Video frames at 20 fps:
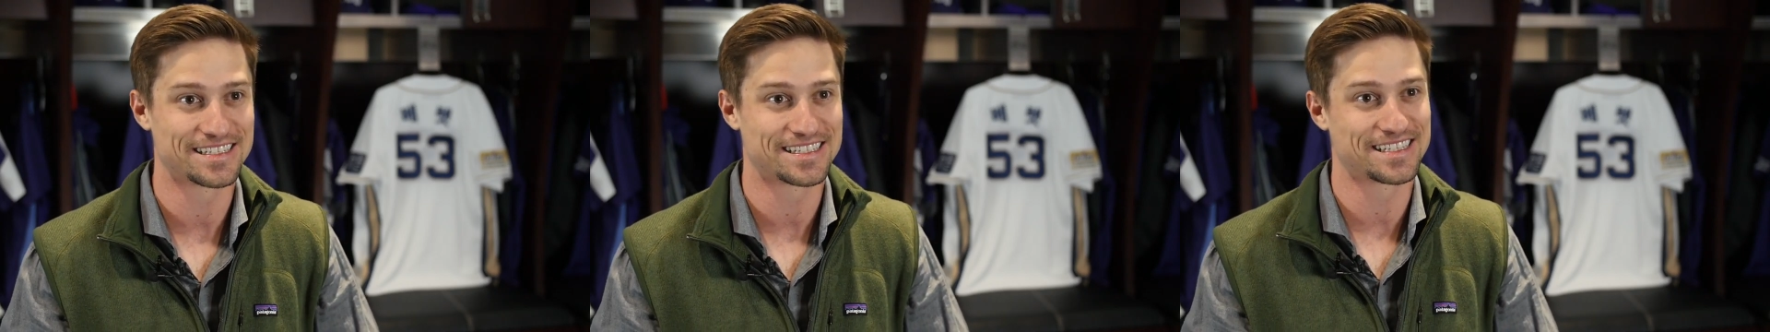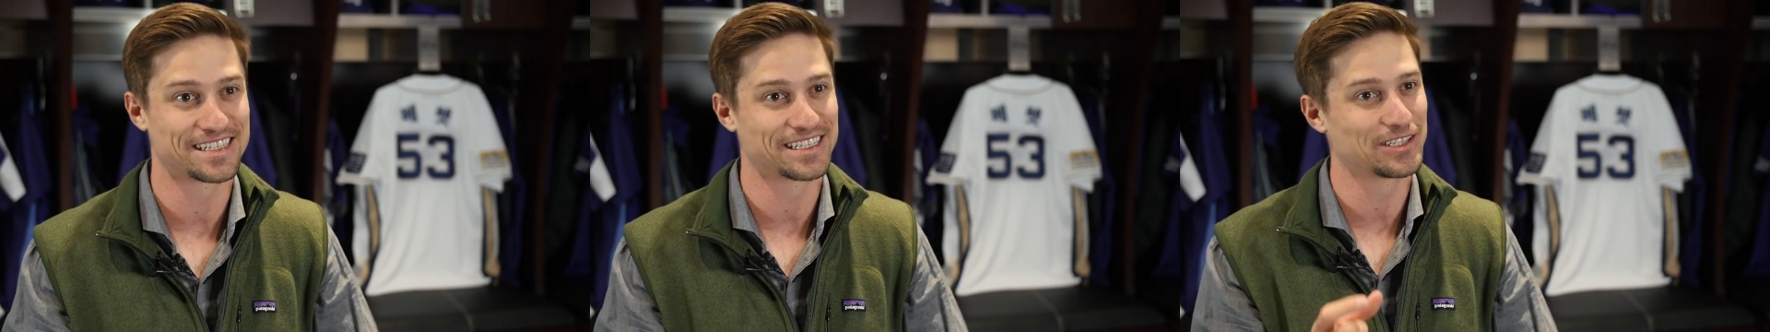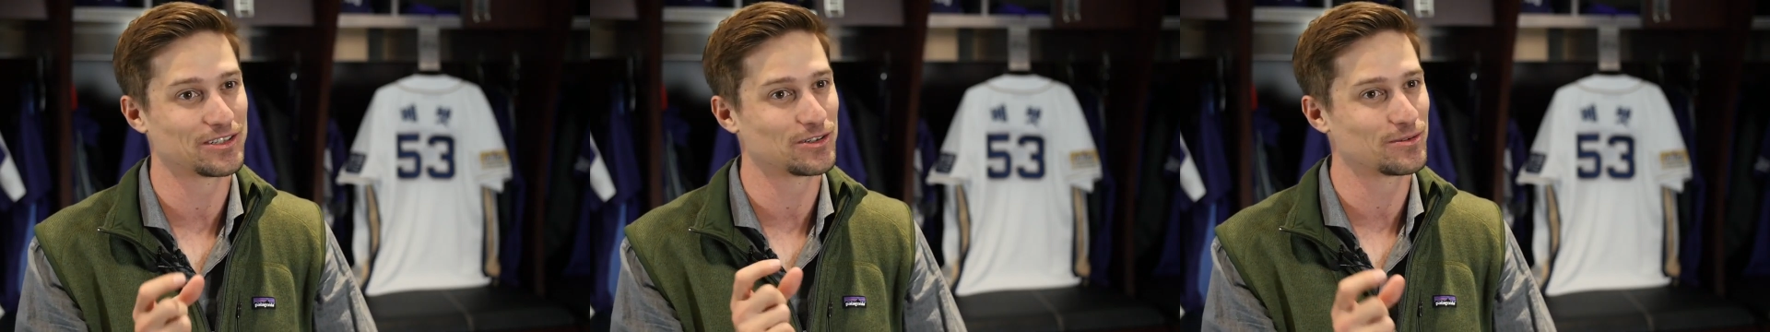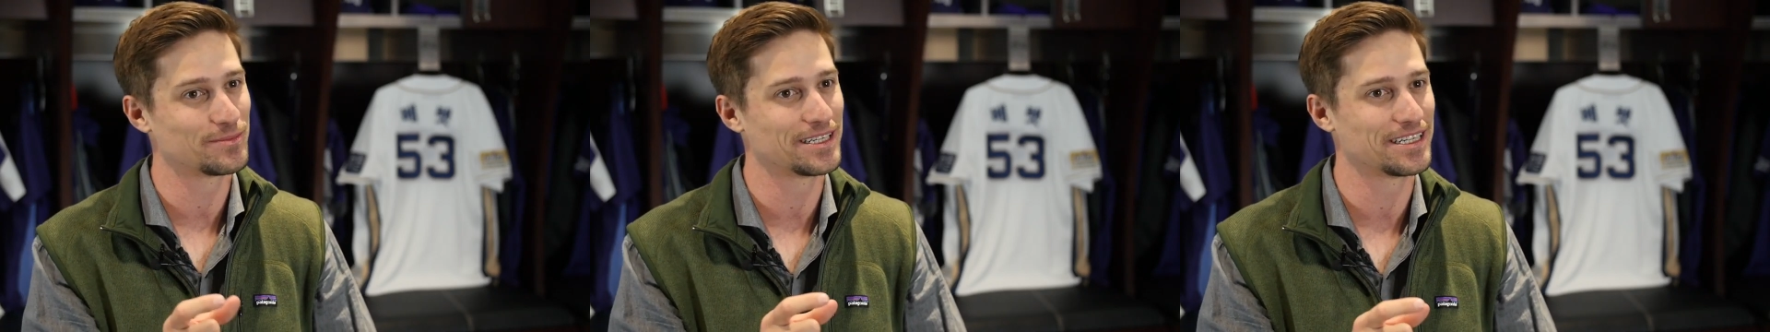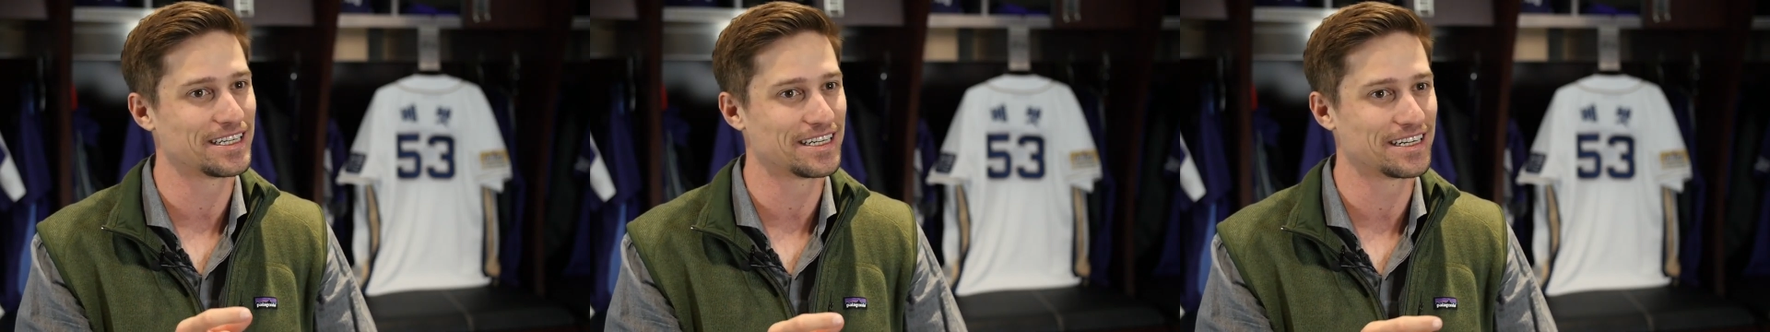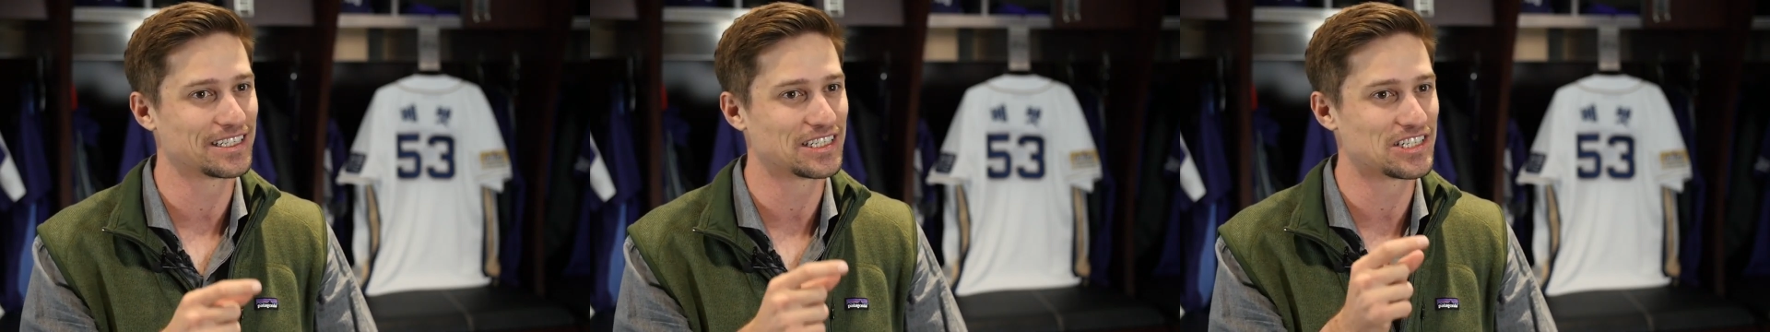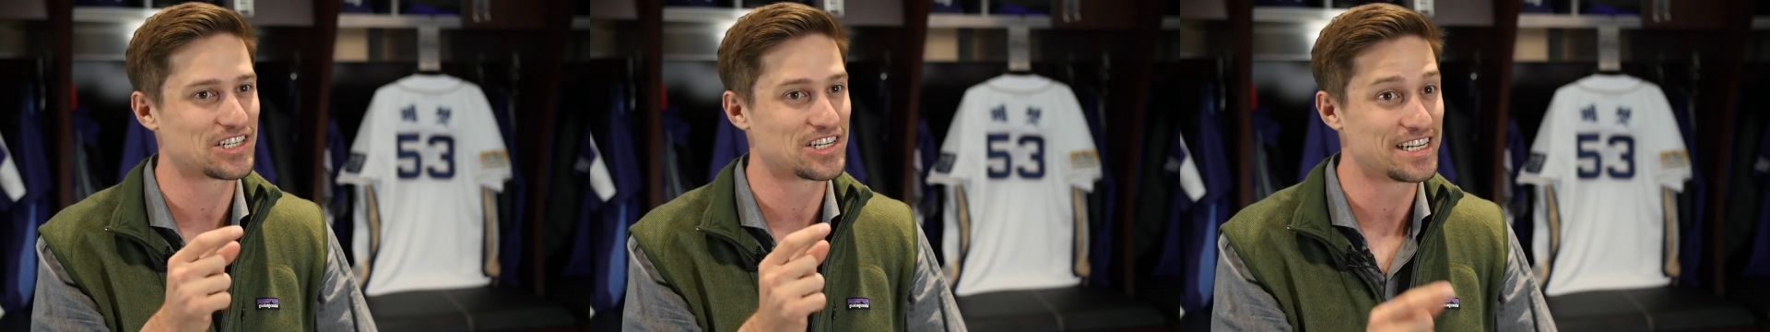It's the little bit
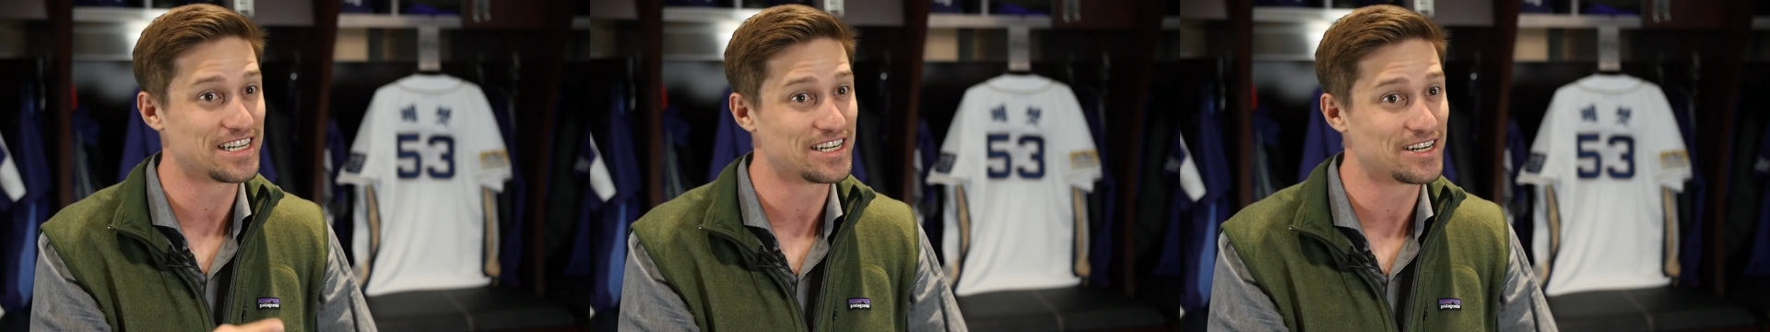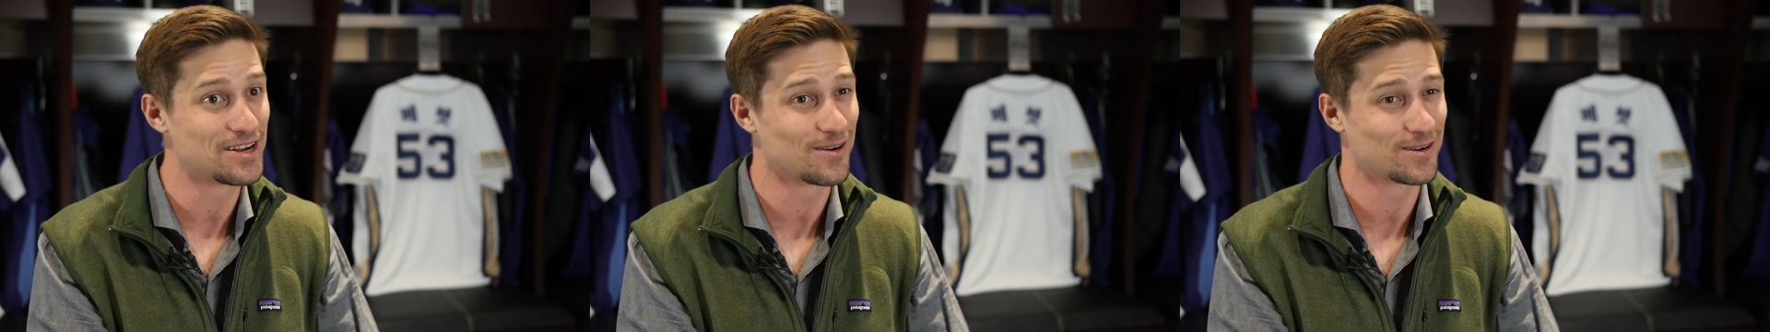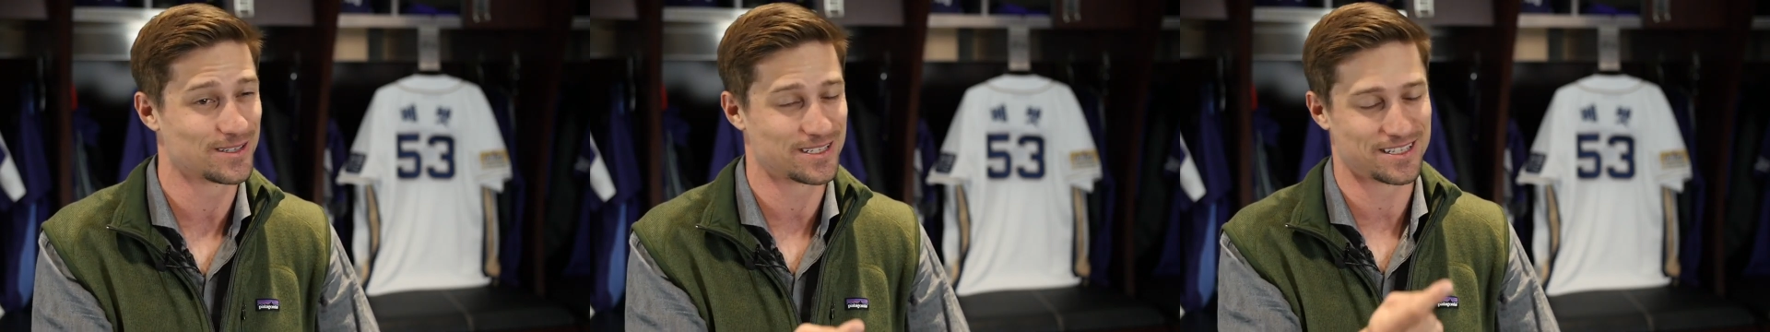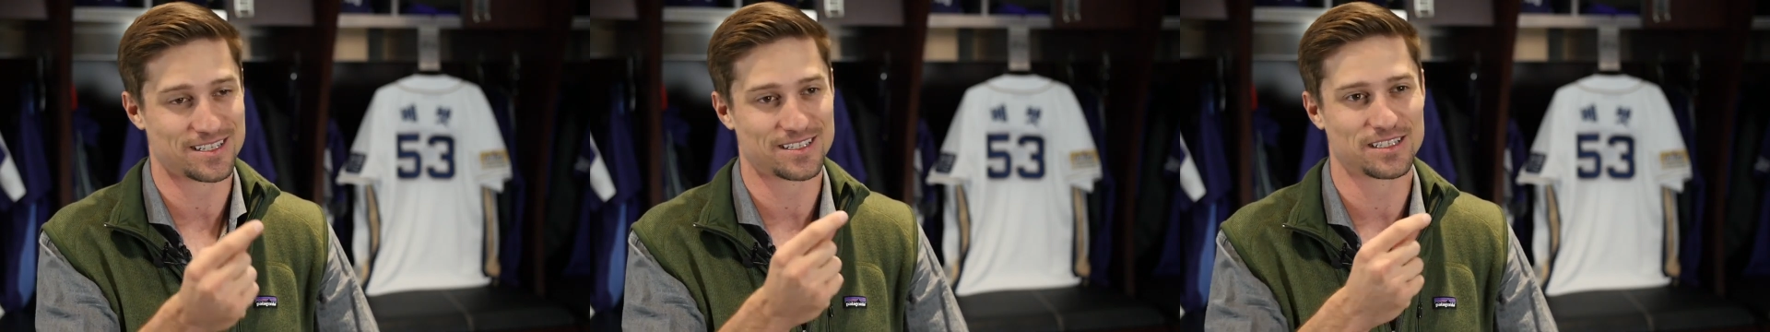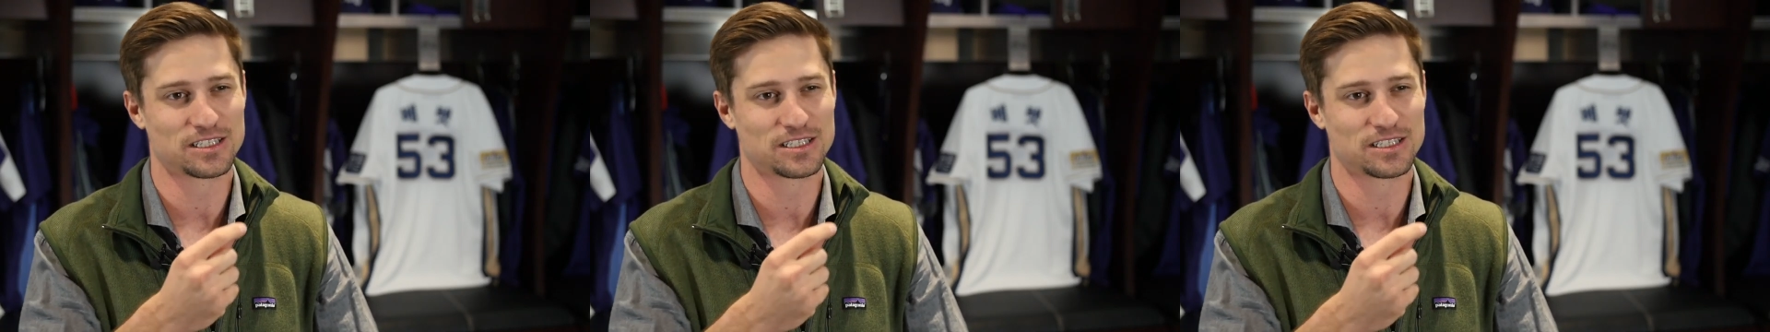of English he knows